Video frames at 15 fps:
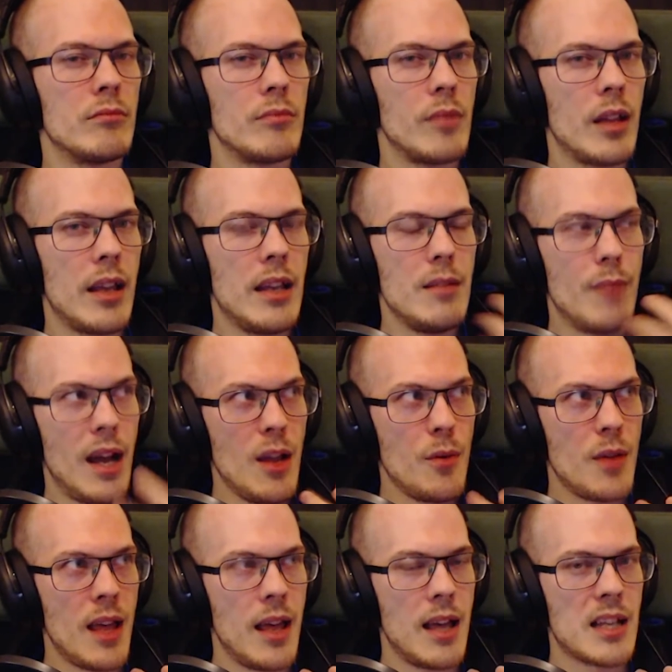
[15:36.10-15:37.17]
in my
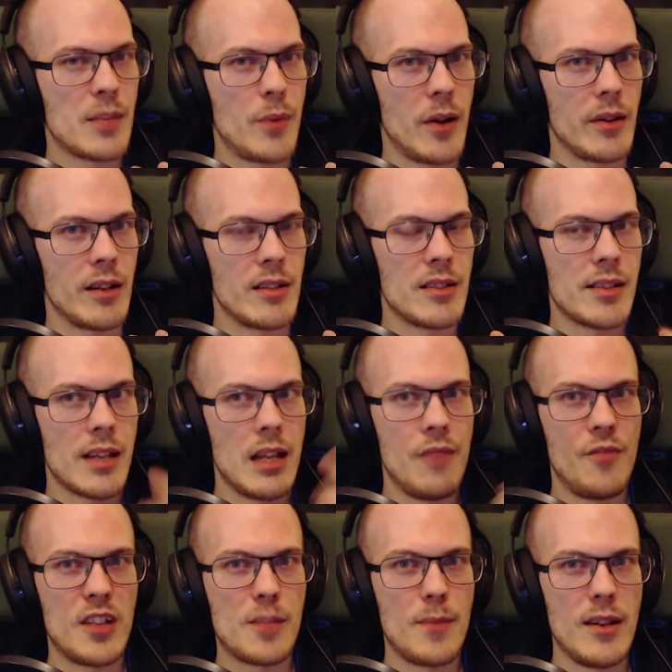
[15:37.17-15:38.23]
experience, if
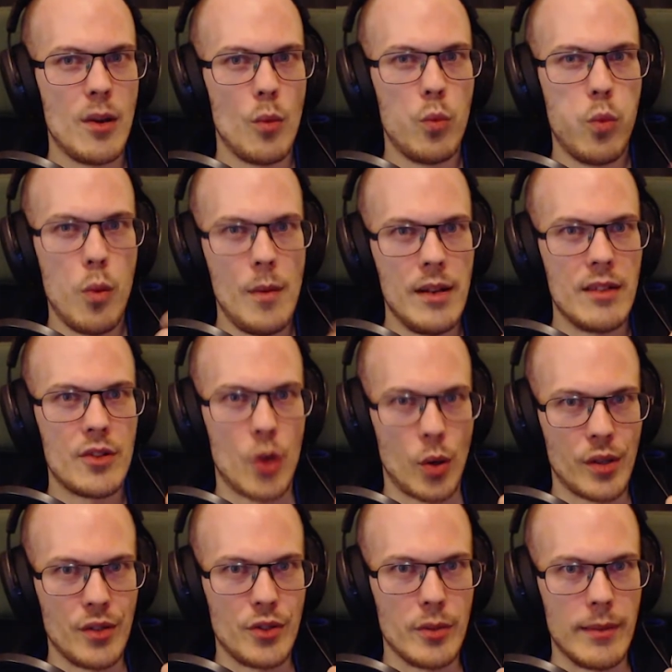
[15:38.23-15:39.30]
it's been a woman
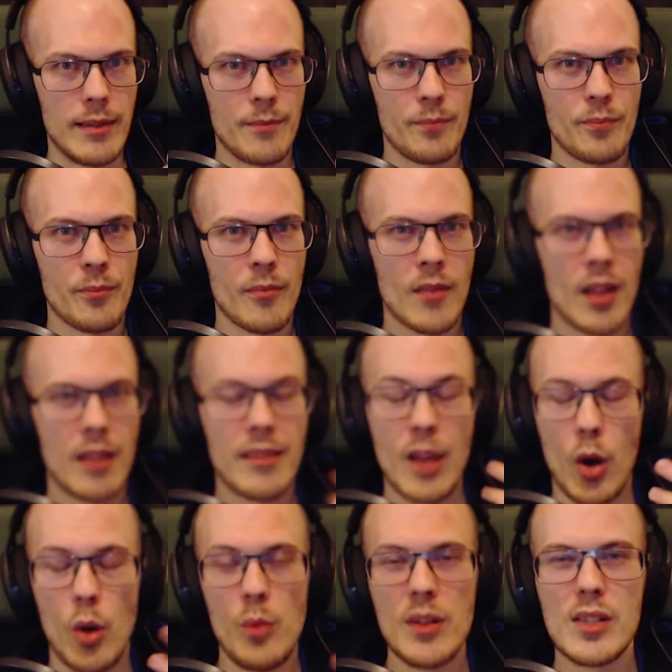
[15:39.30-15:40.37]
talking to me, they're
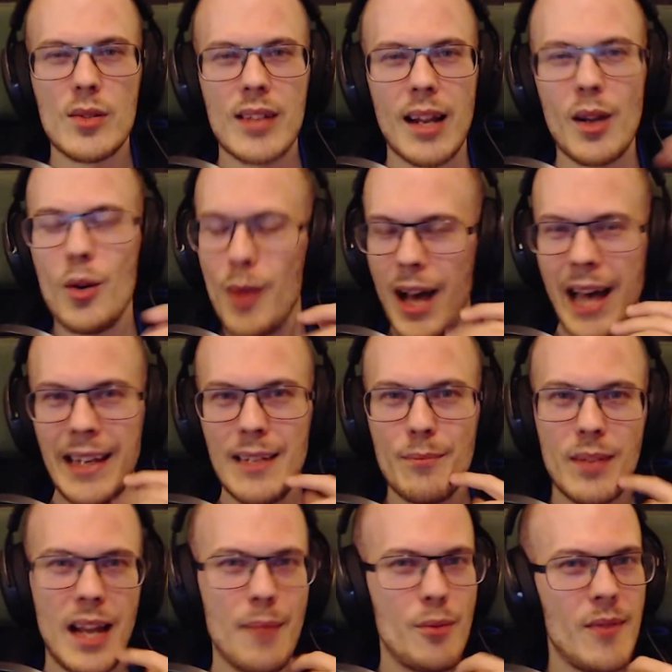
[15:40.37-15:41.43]
always just like, oh, honey, but
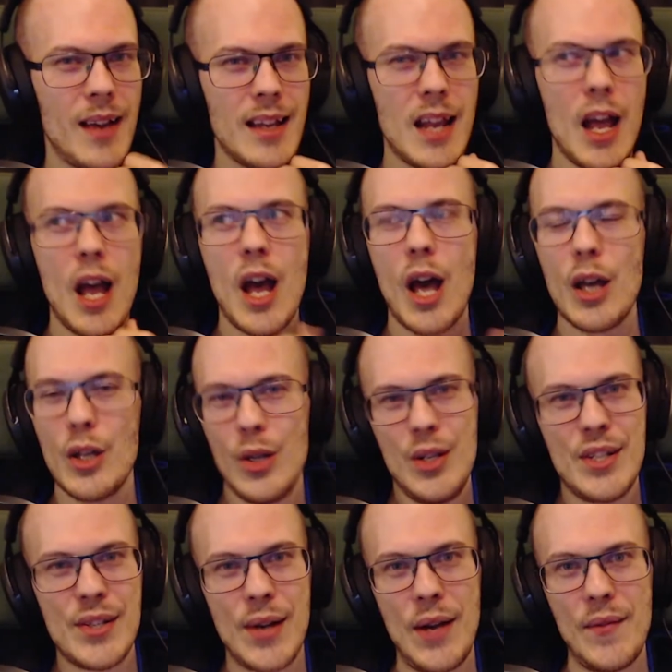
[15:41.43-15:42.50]
I provide a good
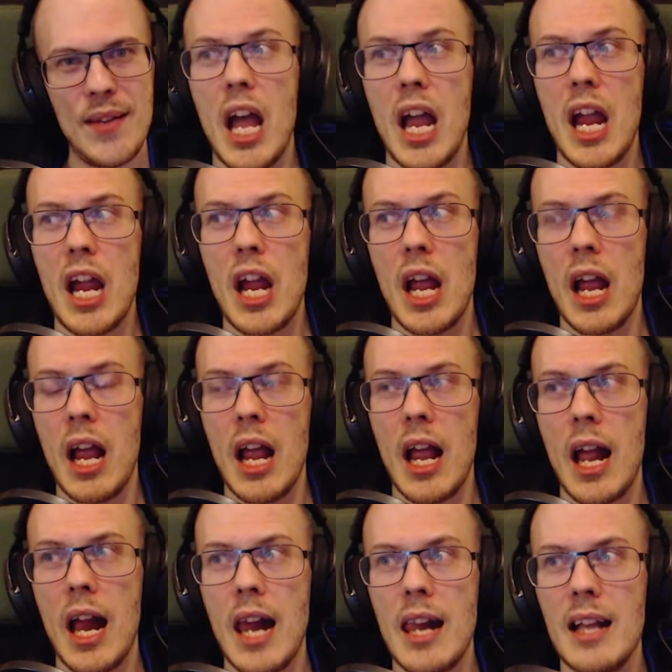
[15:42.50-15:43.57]
service.
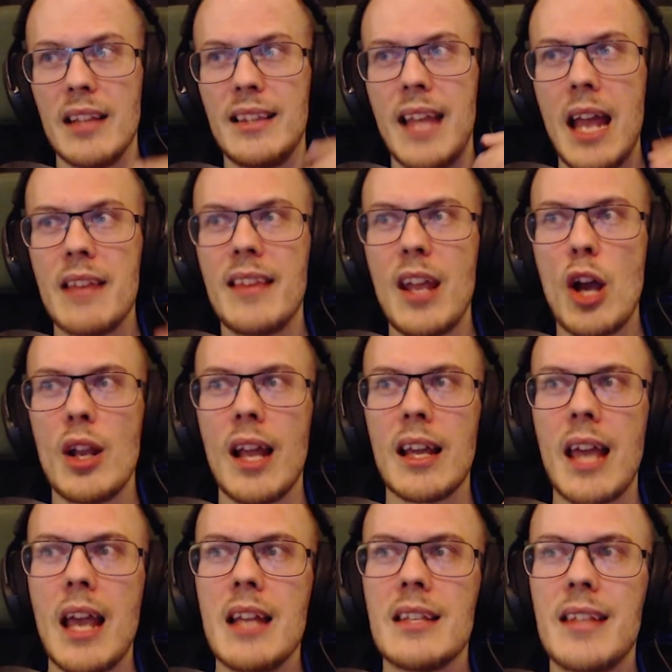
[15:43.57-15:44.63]
They are
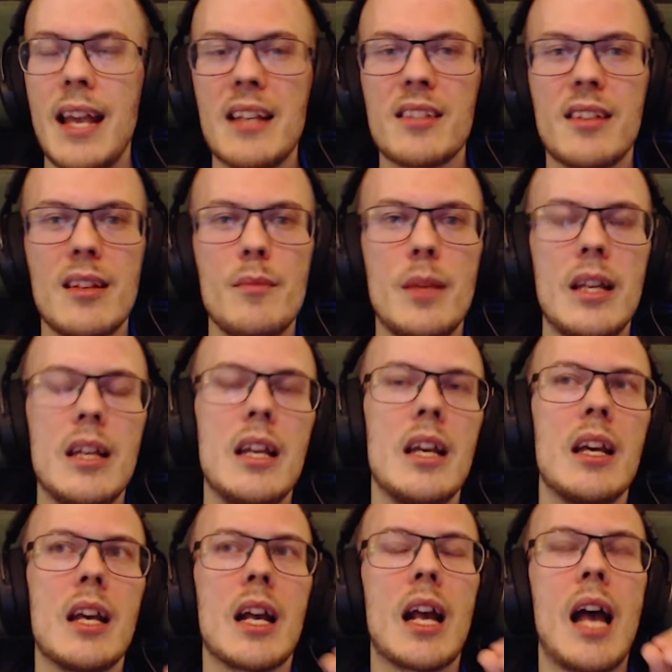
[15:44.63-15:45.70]
like texting me
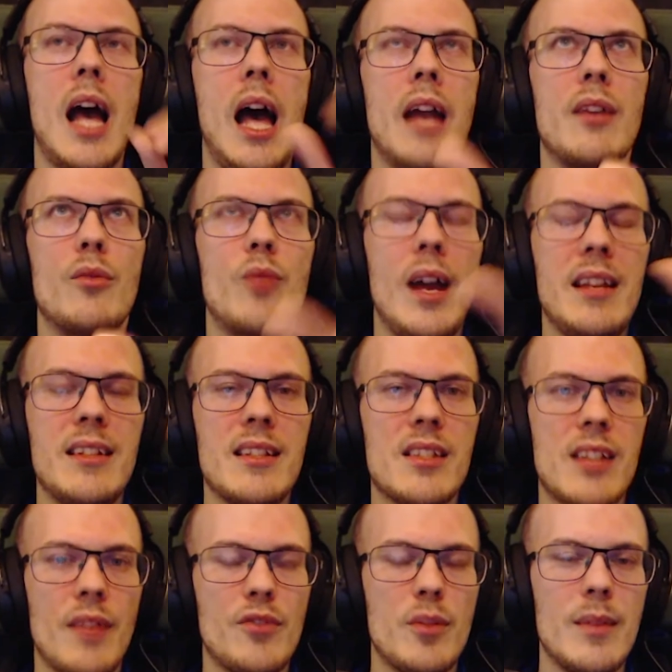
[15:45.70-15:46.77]
and writing
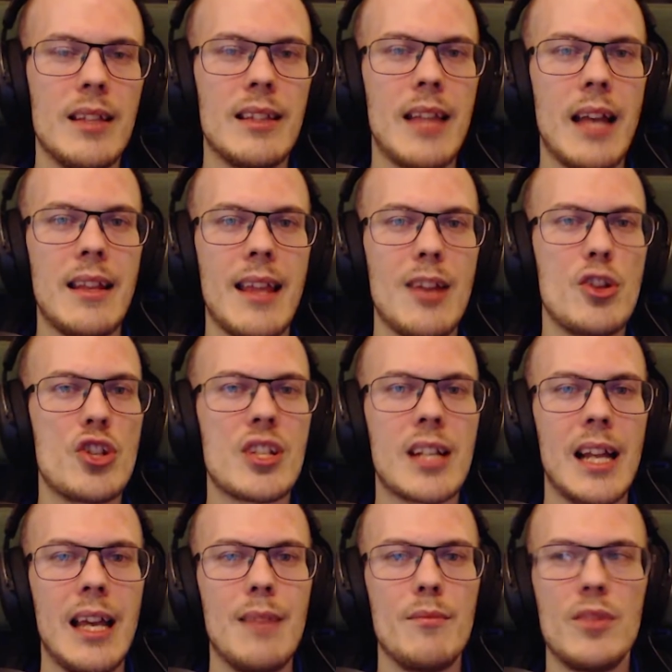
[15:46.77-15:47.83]
stuff to me that they just
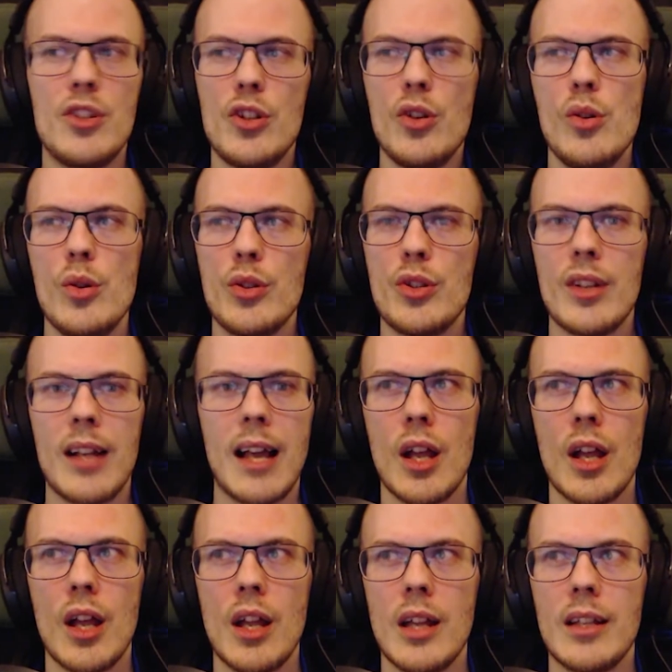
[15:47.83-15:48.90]
claim to like
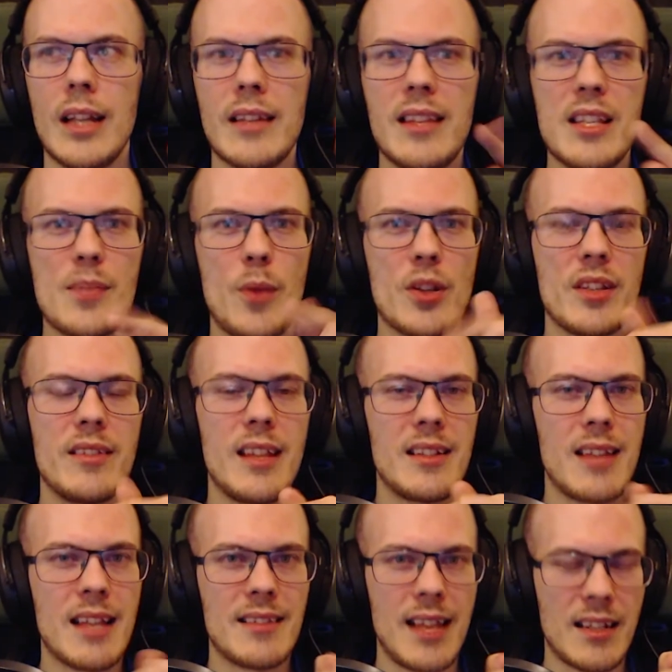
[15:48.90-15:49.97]
this person that
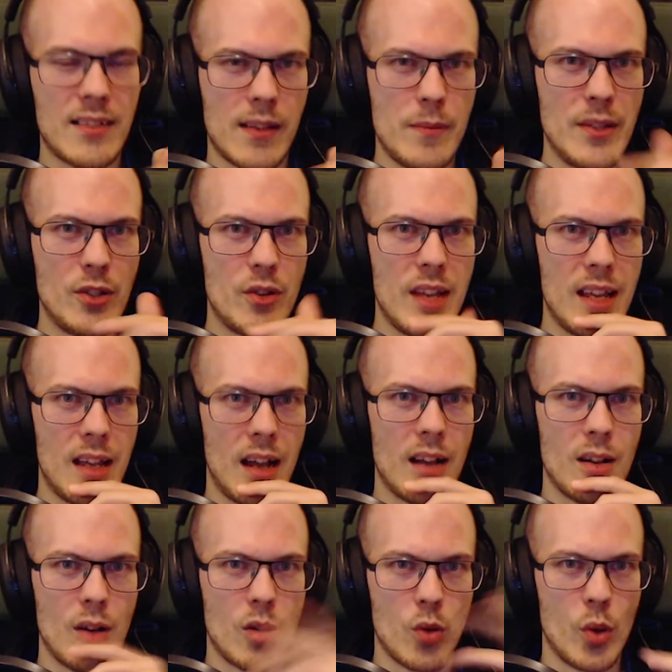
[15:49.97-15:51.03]
texted me today,
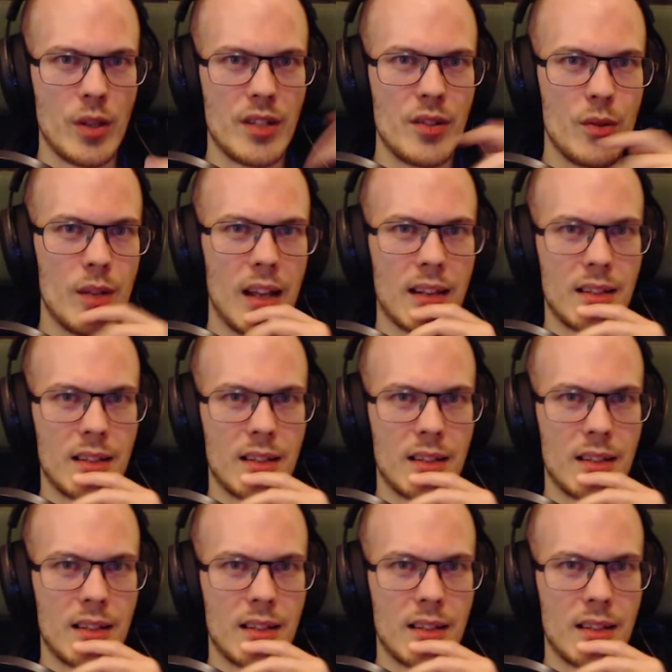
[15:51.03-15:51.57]
according to like,